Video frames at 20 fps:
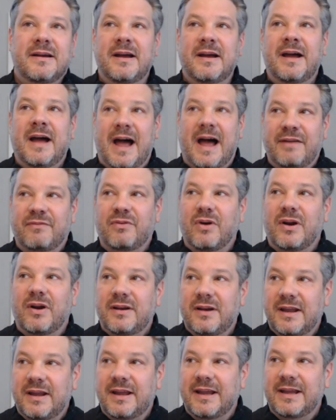I've
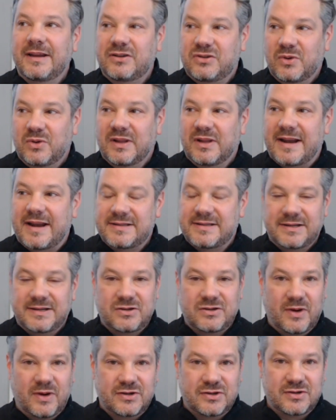run into a lot of
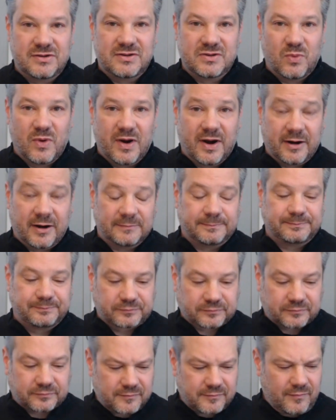situations where
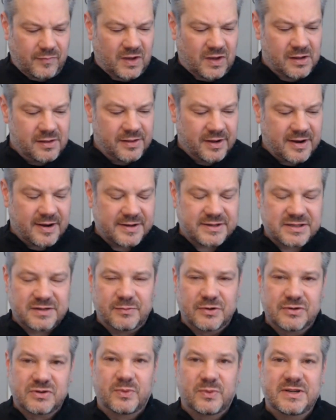the
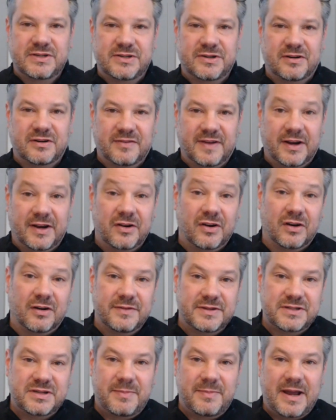customers we serve get
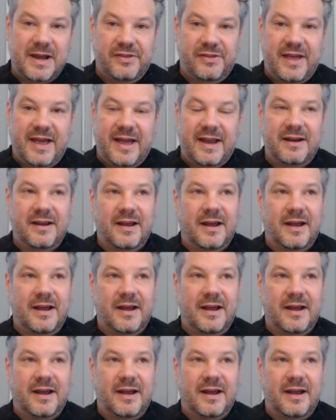nervous about that.